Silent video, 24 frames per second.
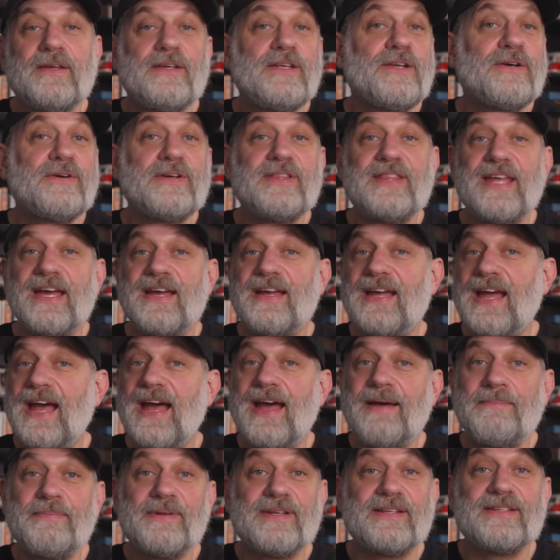And that
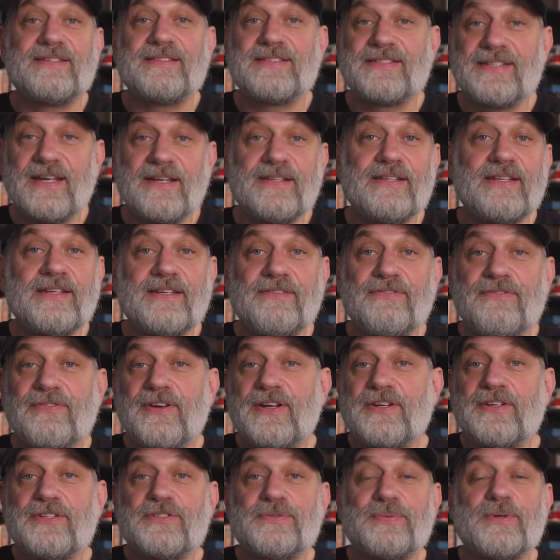happened. Suddenly,
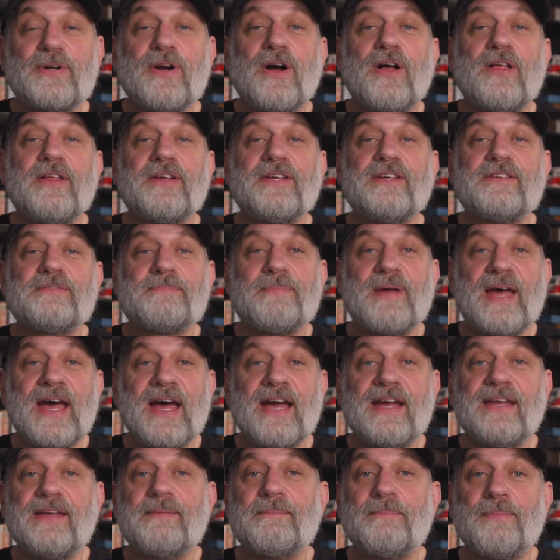funders were calling us
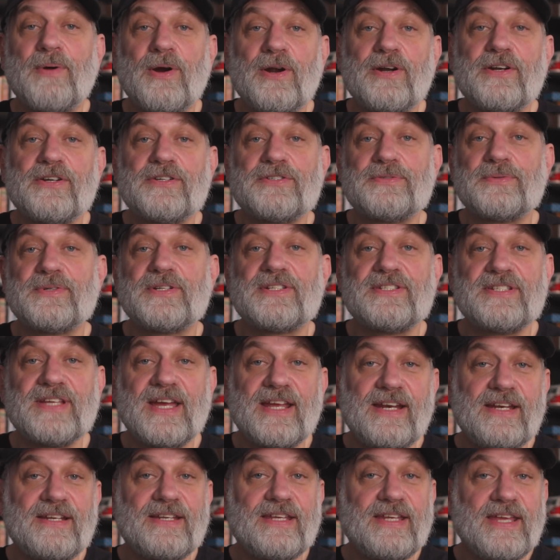back and partners were
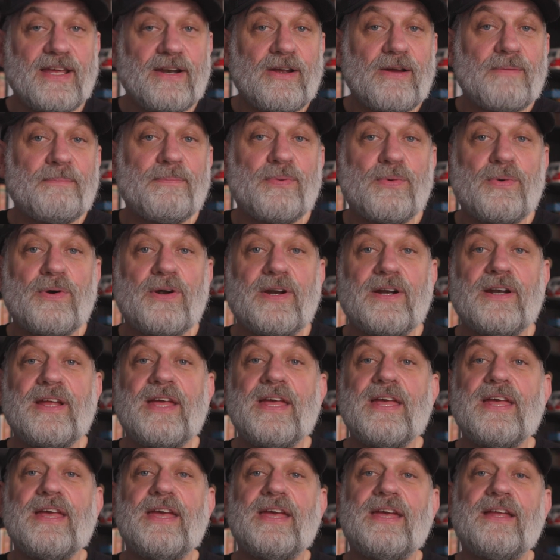excited to get on board,
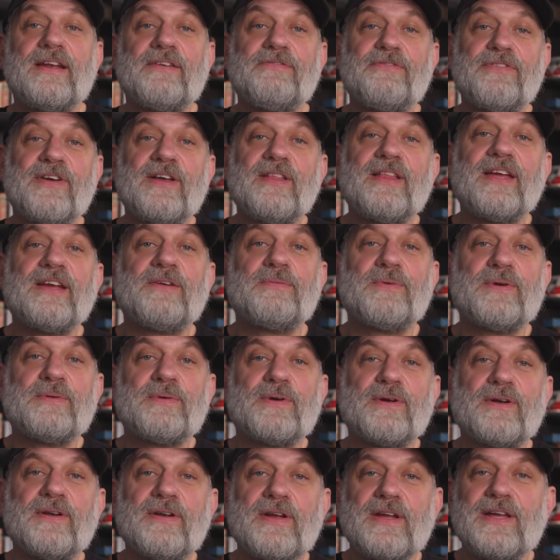and it felt like we
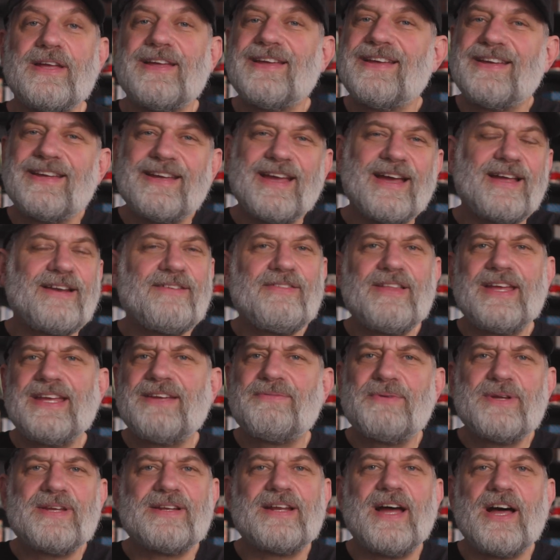were kind of
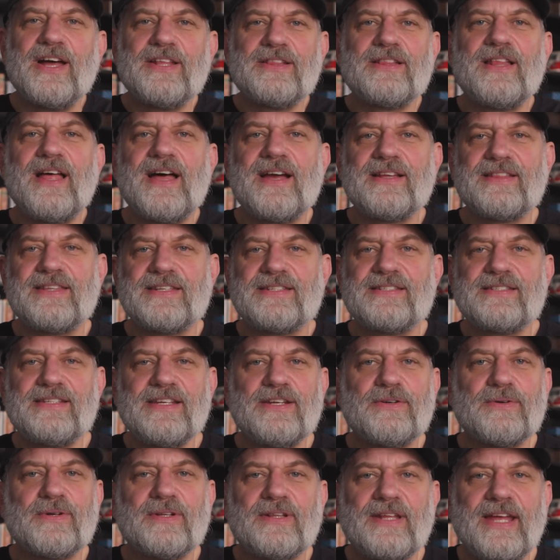like we had unlocked the
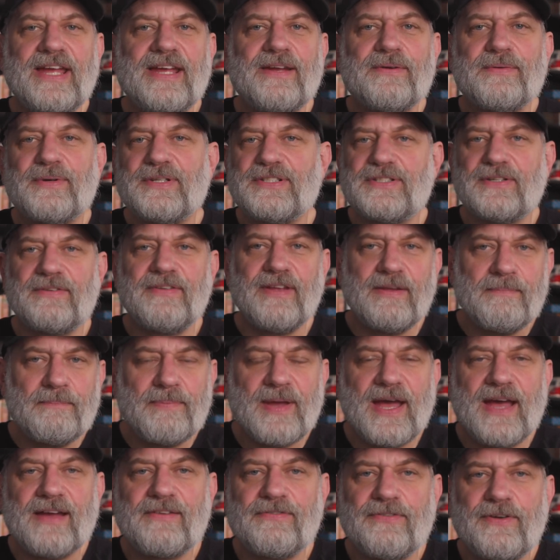secret language of
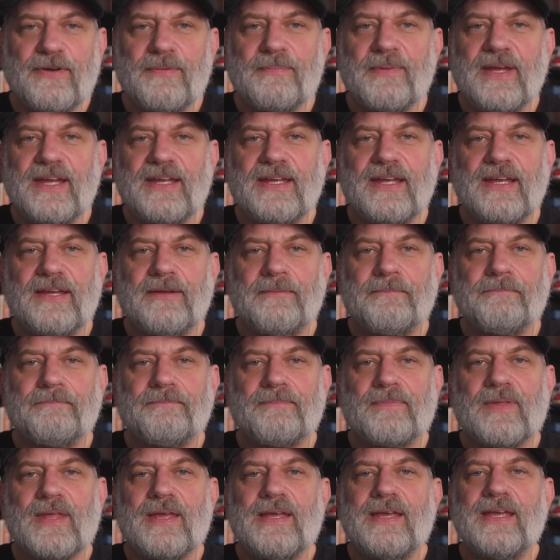impact
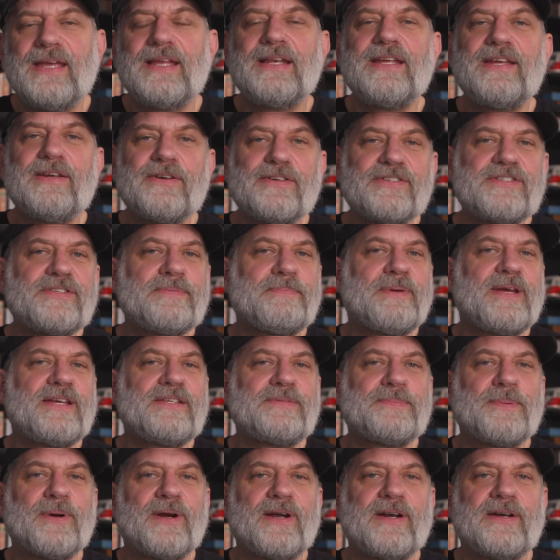filmmaking. And here's the
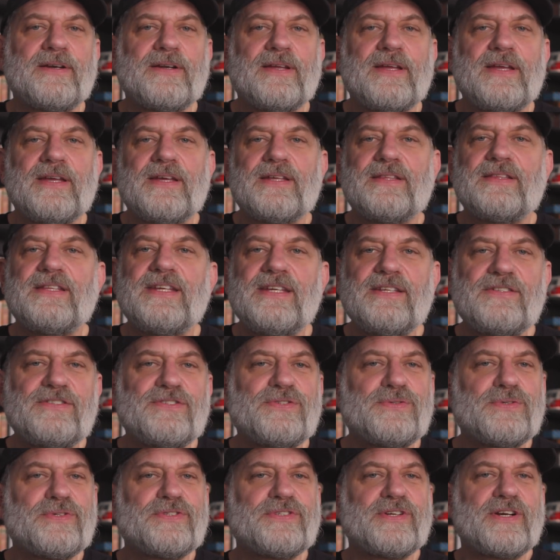best part. These
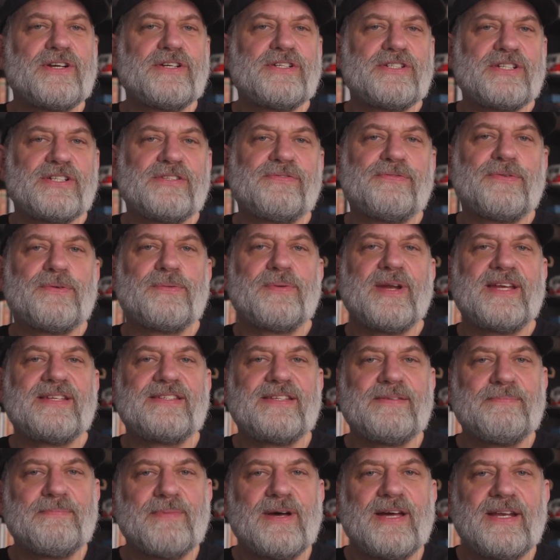tools aren't just for
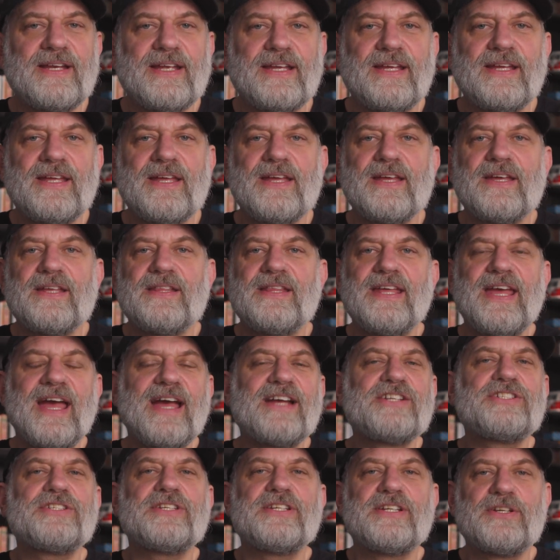raising money, they
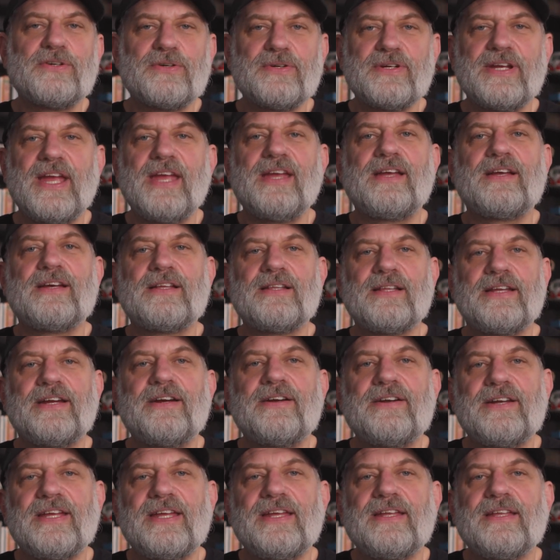actually create
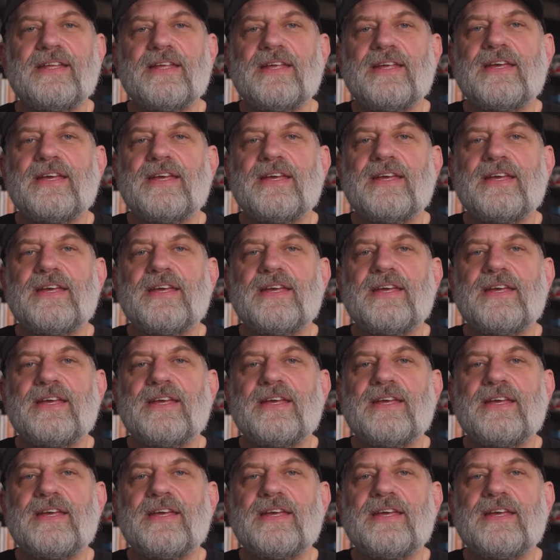clarity.